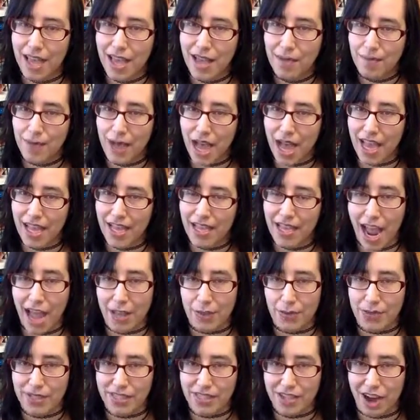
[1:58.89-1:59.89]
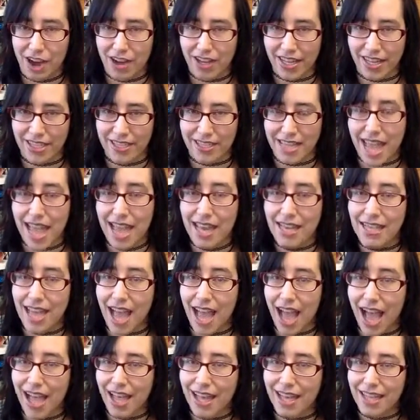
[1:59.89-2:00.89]
by Kathryn Stockett, and
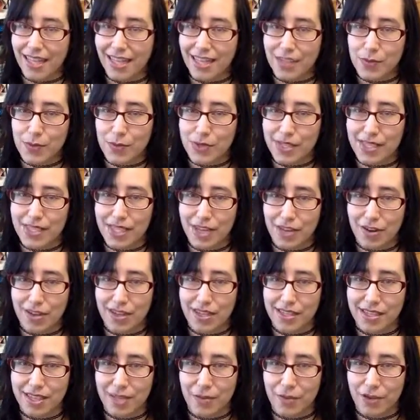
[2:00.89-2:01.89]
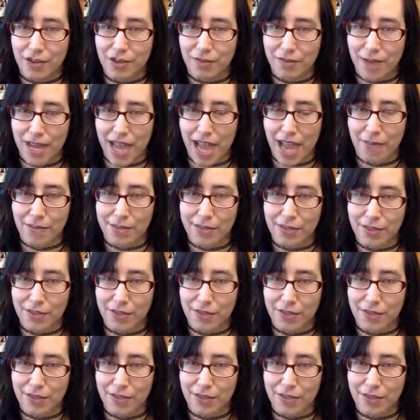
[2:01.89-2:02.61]
I this was seriously one of my absolute